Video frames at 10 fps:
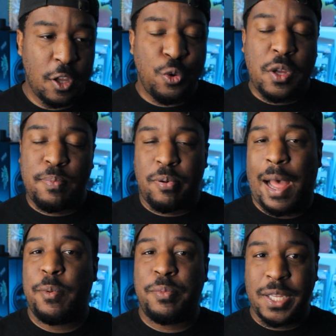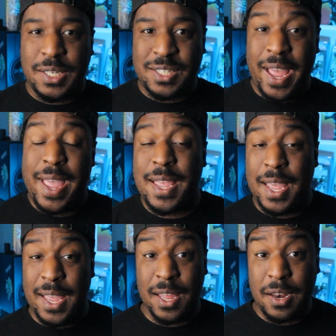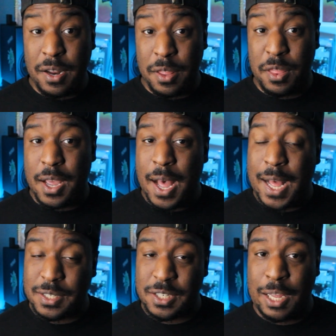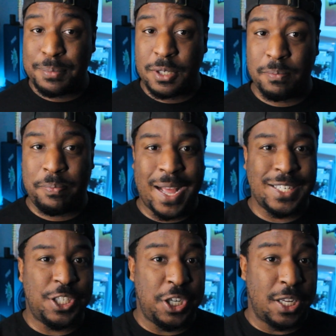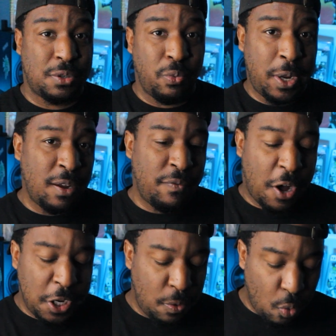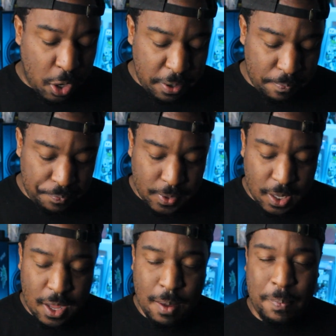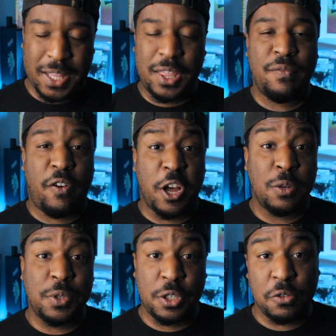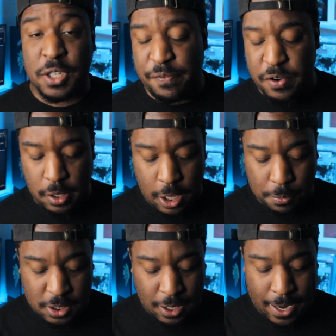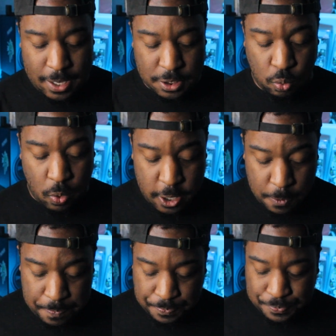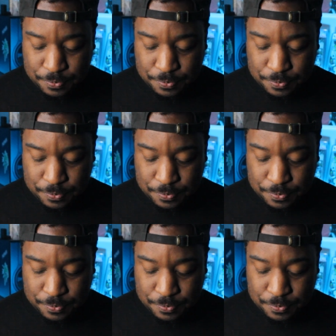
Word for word: you could probably take in the concept by just reading volume one, but I think volume two definitely helps a lot as well.